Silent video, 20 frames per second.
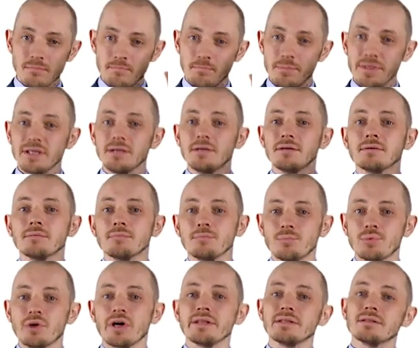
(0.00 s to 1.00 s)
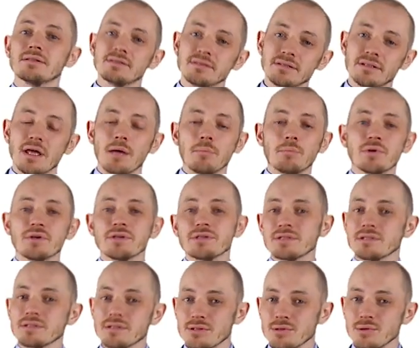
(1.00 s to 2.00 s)
Big, bright
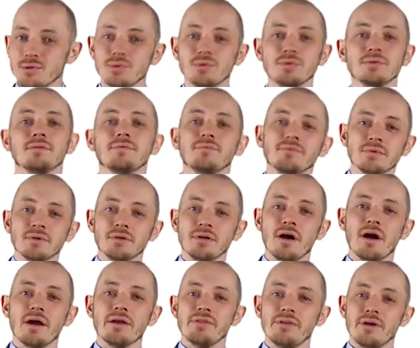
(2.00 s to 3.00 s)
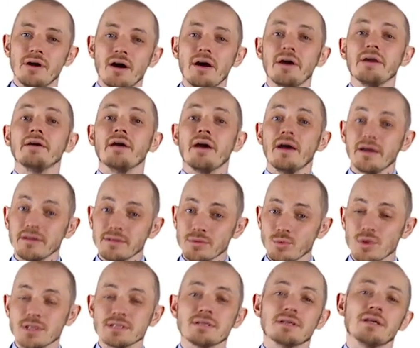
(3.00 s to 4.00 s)
numbers to guide the eye. And
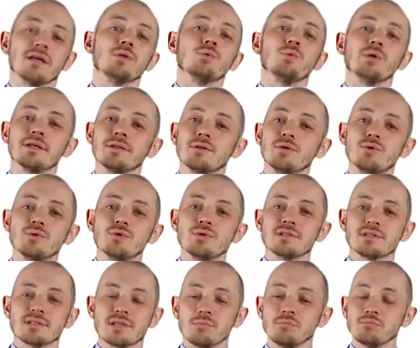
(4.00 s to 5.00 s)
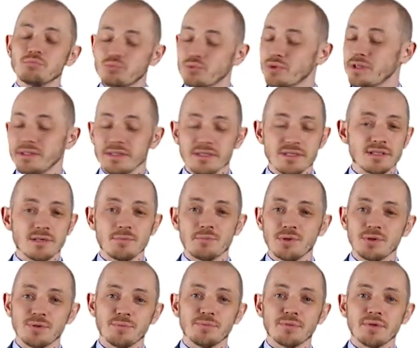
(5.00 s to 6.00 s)
once again, we can use some really
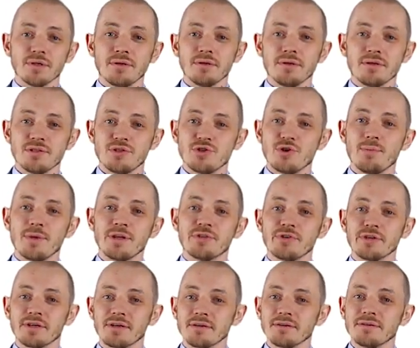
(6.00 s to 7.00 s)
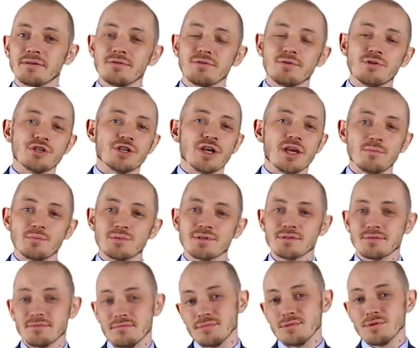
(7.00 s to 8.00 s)
simple geometric
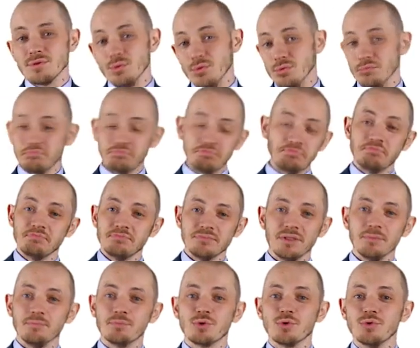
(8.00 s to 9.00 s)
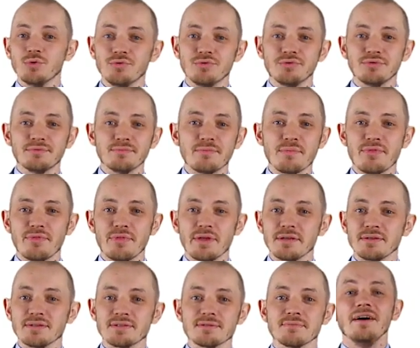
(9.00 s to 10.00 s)
shapes to improve
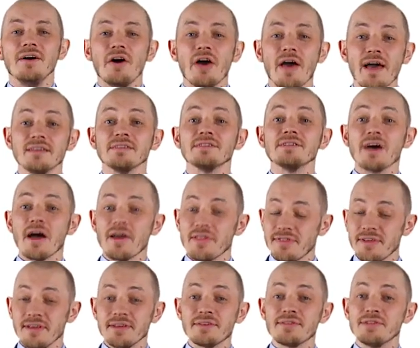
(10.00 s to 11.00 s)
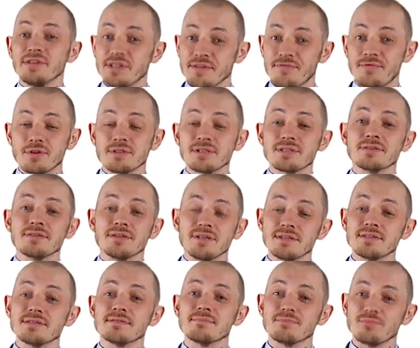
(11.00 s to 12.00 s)
things. And I think the difference
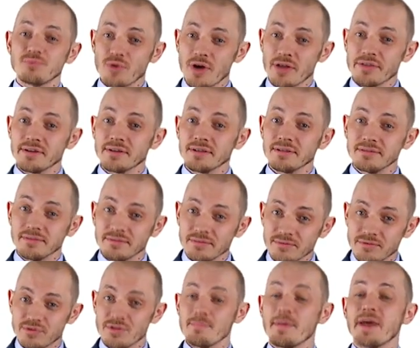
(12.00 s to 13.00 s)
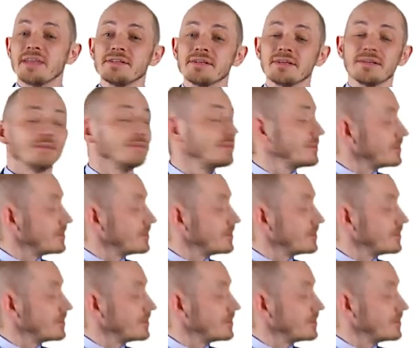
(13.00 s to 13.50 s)
is rather dramatic.